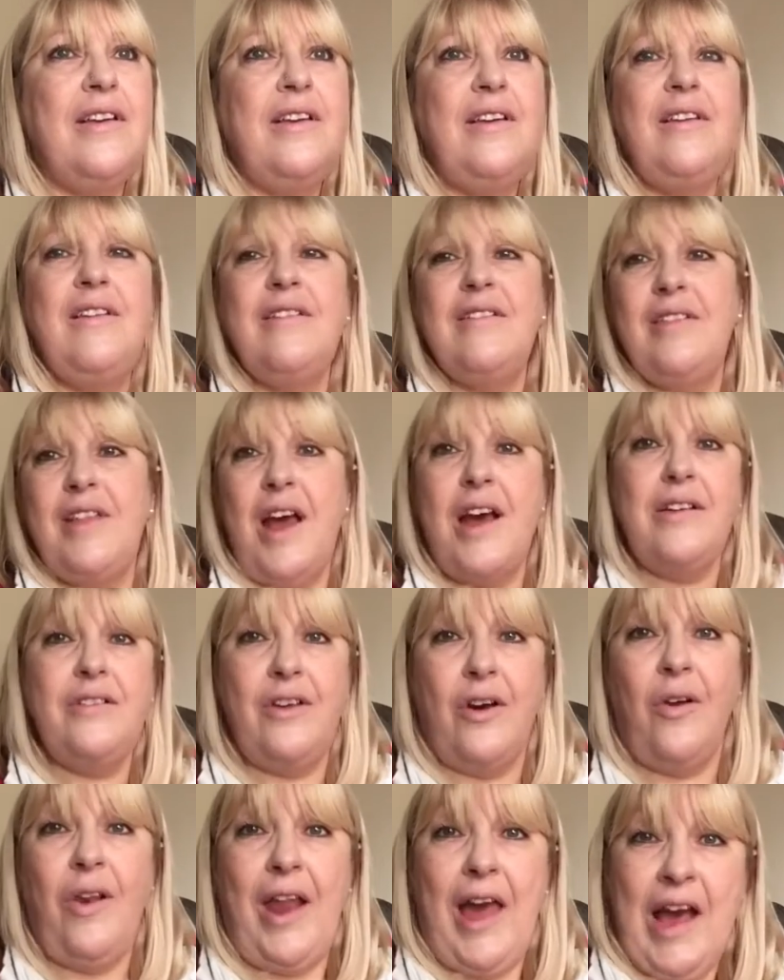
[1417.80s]
Oh, that'll
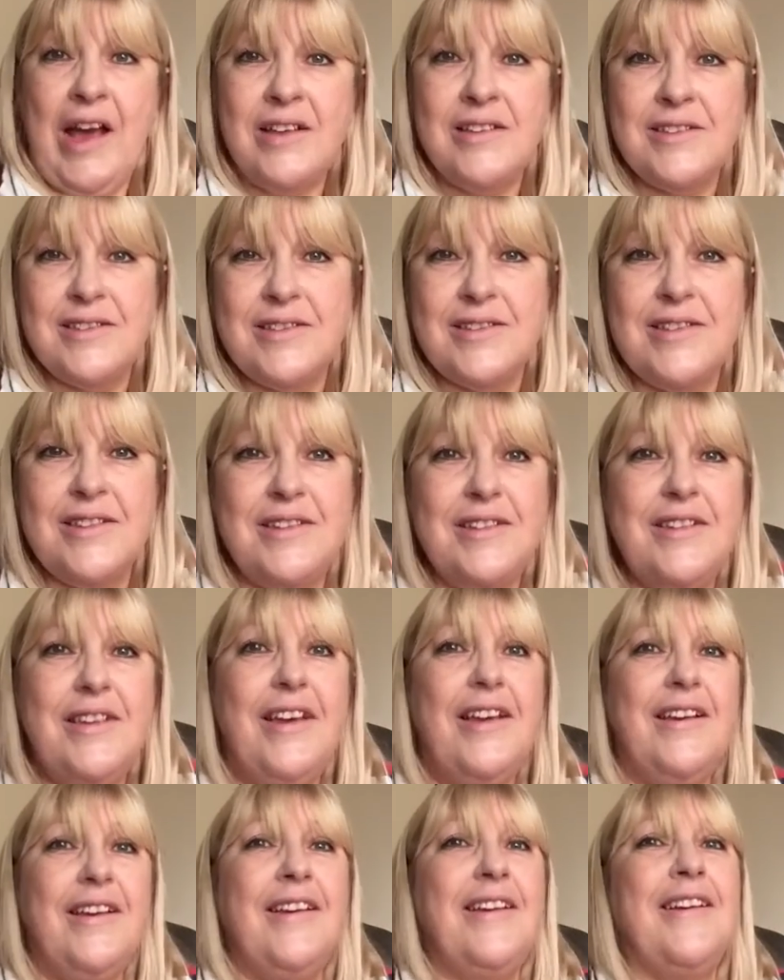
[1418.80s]
not last.
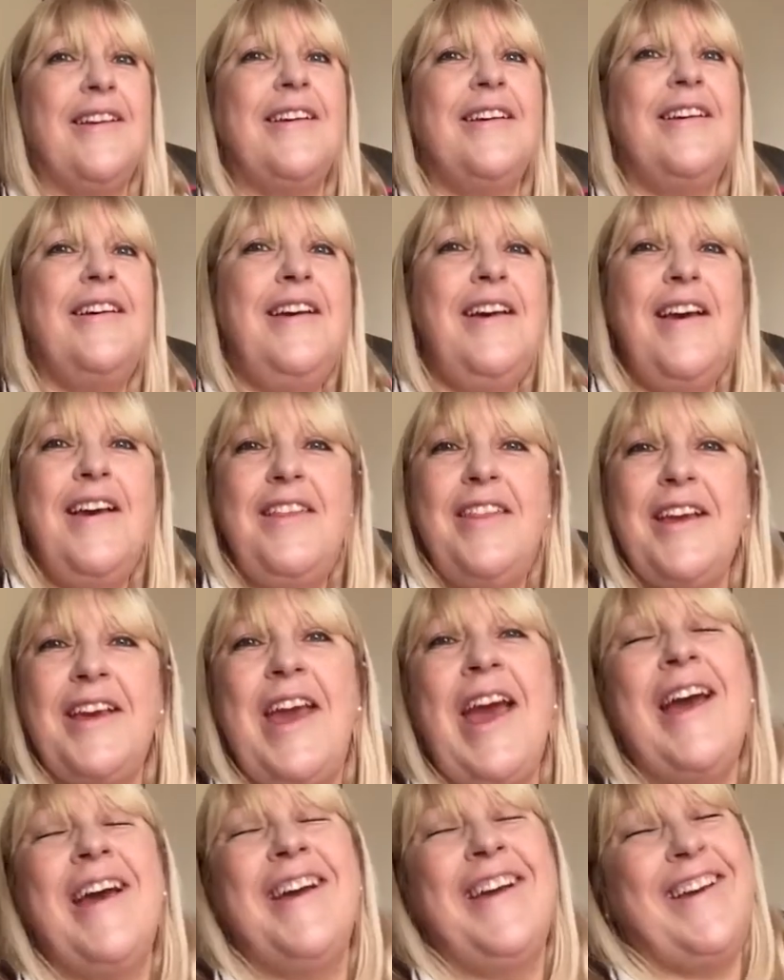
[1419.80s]

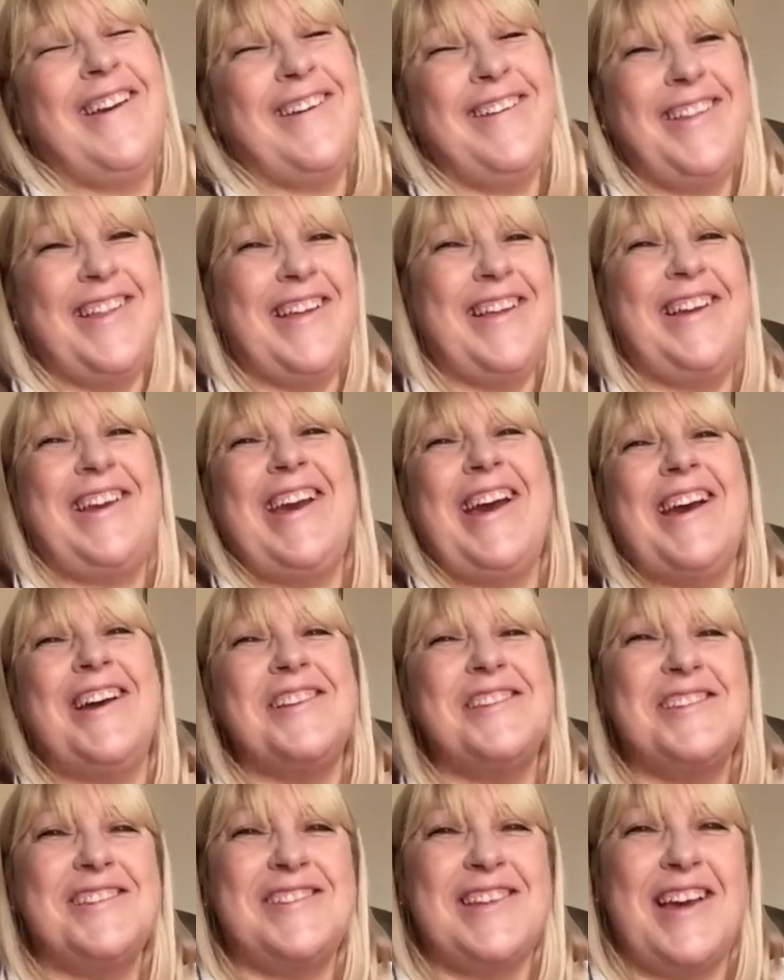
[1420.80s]
The
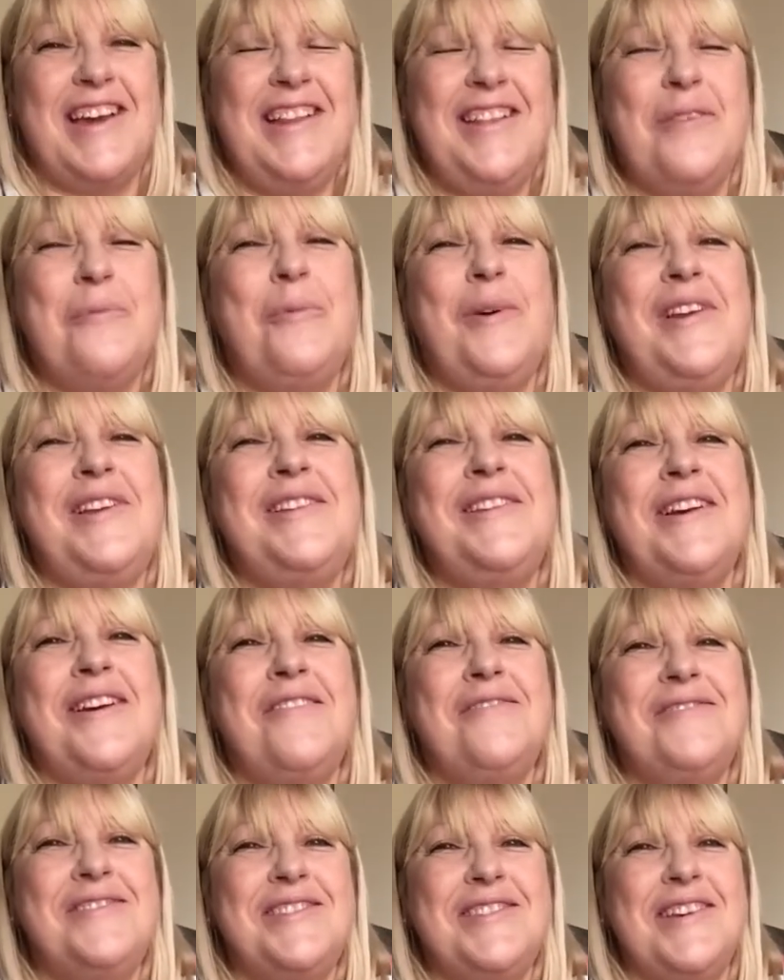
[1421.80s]
cat sat in the
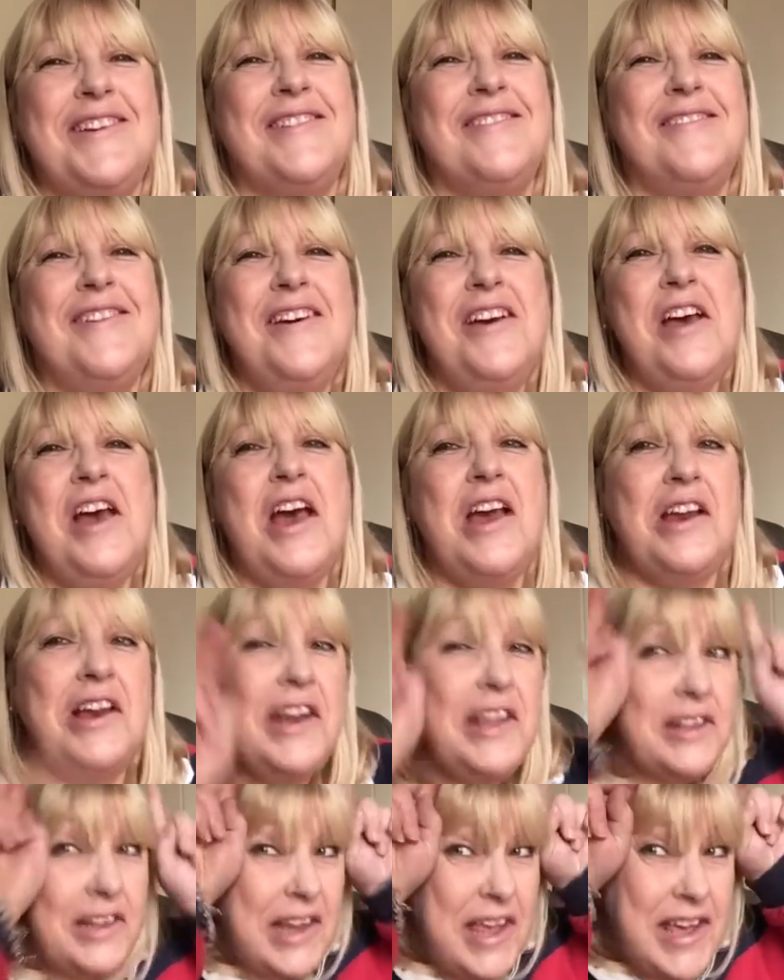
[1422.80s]
windowsill and
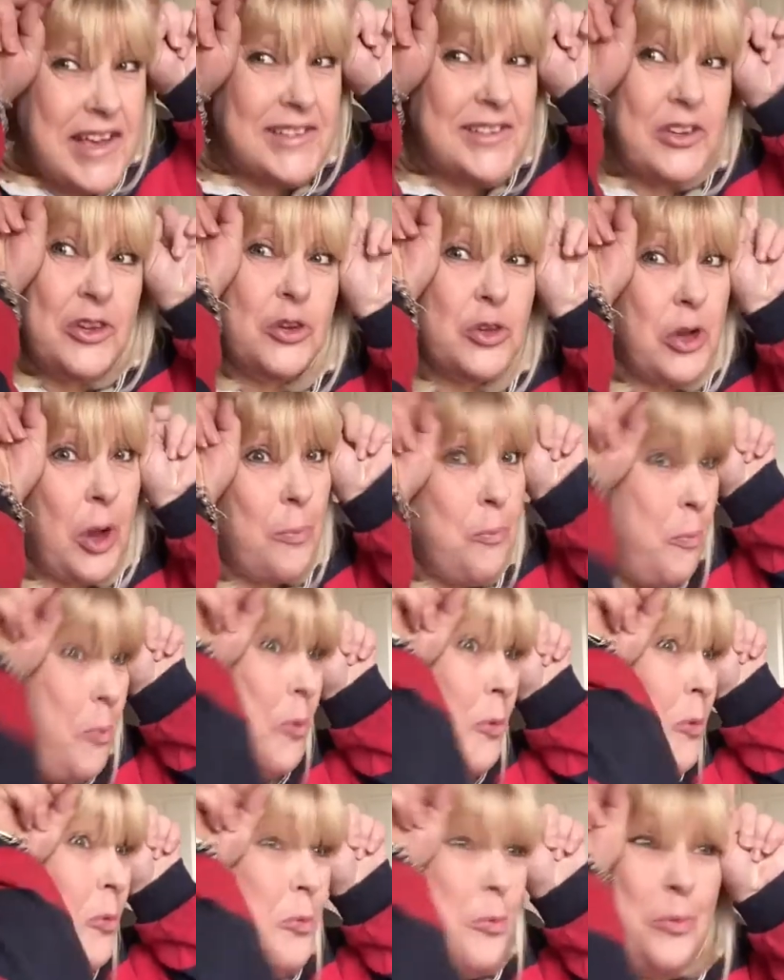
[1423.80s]
little ears just gone
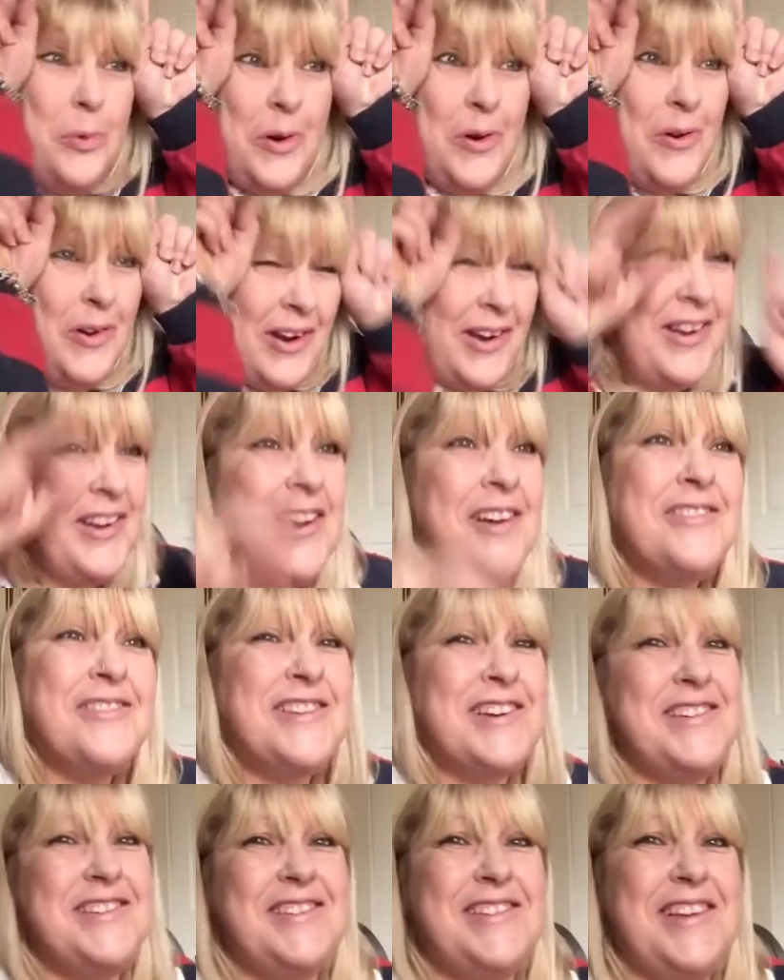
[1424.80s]
because
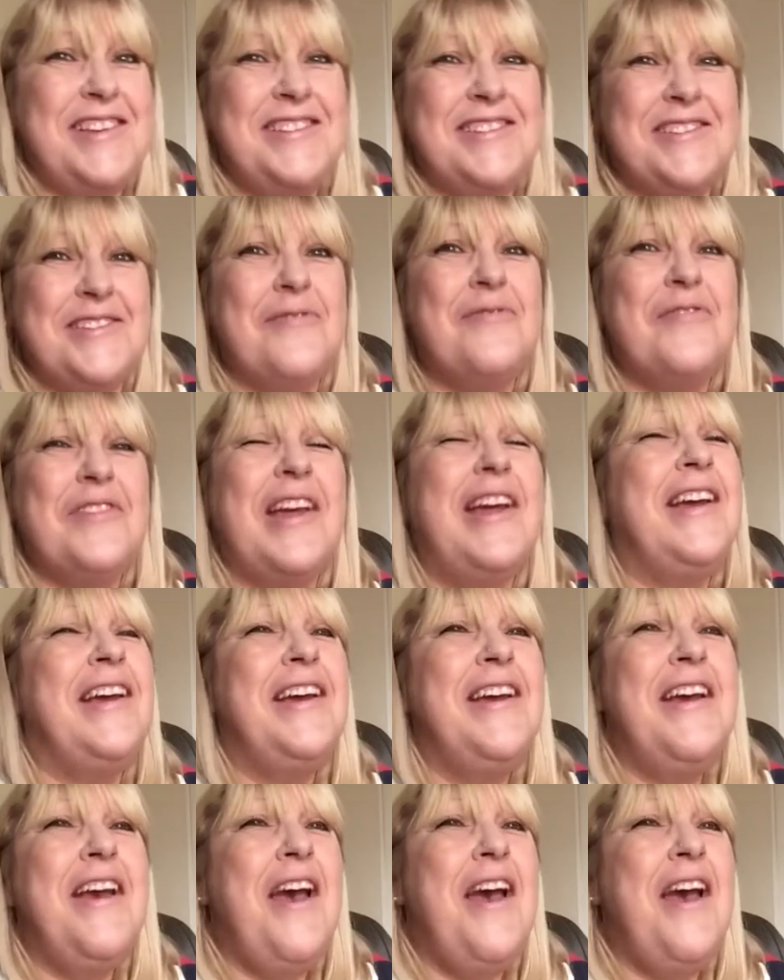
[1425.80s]
I said something.